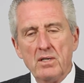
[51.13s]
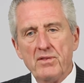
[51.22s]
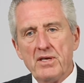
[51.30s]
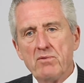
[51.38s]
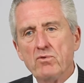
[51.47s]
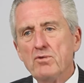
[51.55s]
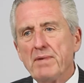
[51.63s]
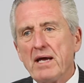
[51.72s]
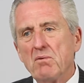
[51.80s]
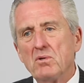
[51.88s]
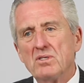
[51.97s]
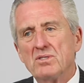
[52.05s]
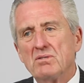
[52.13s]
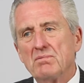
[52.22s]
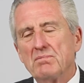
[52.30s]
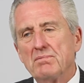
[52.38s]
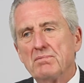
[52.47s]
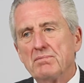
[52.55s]
The roommate was
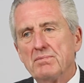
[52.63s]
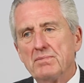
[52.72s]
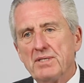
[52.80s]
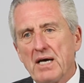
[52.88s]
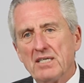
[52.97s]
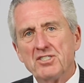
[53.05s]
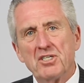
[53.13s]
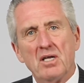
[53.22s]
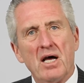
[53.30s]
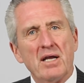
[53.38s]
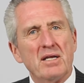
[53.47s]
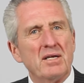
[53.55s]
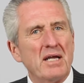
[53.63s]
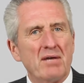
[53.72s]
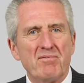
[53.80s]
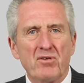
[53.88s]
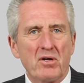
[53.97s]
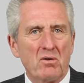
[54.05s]
nonchalant and
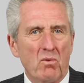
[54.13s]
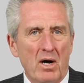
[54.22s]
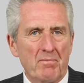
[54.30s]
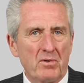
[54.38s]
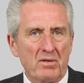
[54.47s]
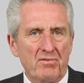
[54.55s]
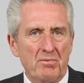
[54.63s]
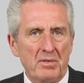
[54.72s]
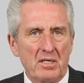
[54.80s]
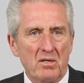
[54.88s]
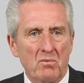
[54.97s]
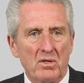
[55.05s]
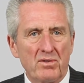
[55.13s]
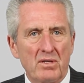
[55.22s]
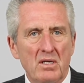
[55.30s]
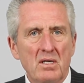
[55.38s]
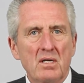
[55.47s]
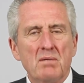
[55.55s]
not very cooperative to begin with,
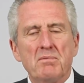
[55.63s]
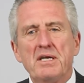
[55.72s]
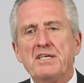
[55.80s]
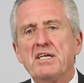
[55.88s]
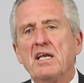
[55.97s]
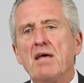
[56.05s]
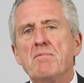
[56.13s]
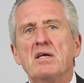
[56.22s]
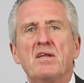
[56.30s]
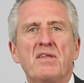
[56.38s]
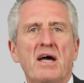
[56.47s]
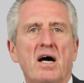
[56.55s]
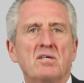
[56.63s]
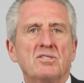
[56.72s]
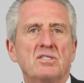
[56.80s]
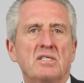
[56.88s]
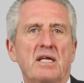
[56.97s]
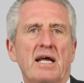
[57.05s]
but he did let me into the
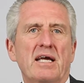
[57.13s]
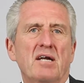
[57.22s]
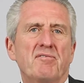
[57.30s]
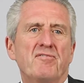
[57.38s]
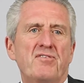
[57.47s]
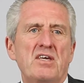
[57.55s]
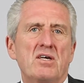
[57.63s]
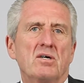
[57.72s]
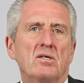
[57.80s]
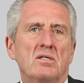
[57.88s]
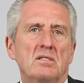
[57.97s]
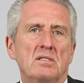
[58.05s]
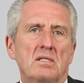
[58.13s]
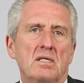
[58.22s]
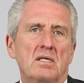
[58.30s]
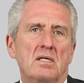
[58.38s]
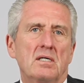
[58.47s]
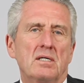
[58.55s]
house and I got a feel
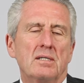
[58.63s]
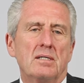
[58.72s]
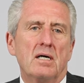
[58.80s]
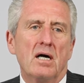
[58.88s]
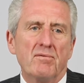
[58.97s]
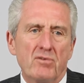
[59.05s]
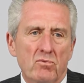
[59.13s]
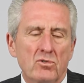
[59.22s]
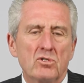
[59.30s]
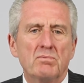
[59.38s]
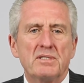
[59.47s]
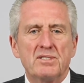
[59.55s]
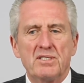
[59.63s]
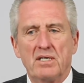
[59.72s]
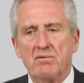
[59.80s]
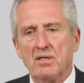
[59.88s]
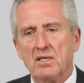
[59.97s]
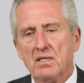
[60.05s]
of the room,
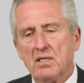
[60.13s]
etc.